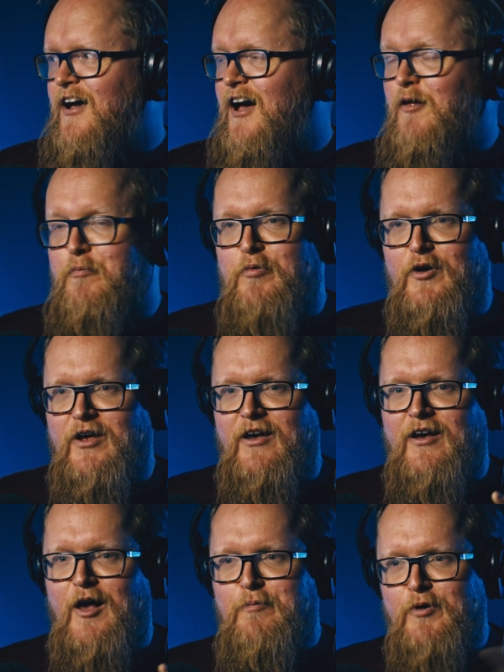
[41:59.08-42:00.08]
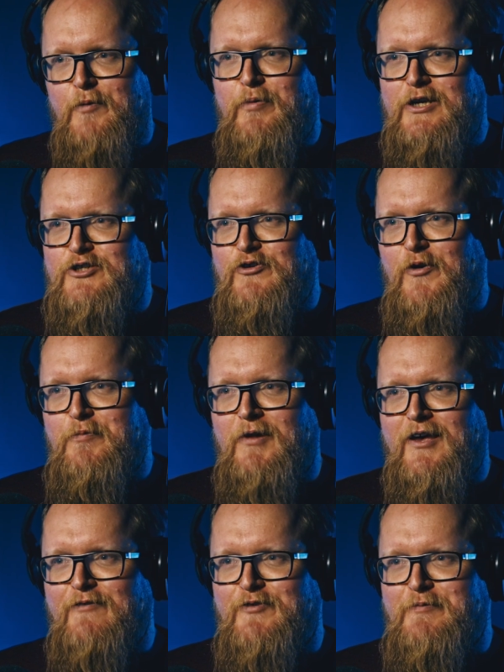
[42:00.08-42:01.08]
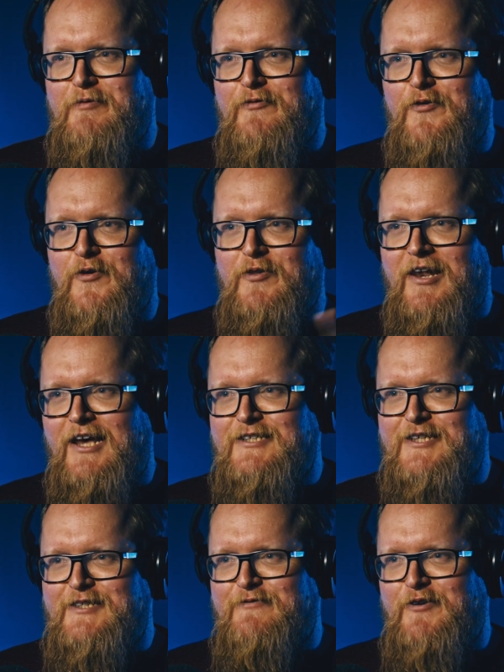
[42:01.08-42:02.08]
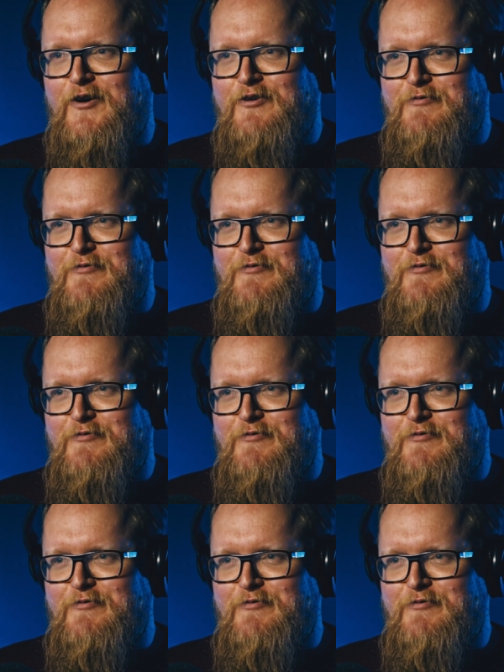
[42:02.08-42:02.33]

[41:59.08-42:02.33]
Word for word: I'll put a picture up like I've done before in the last interview.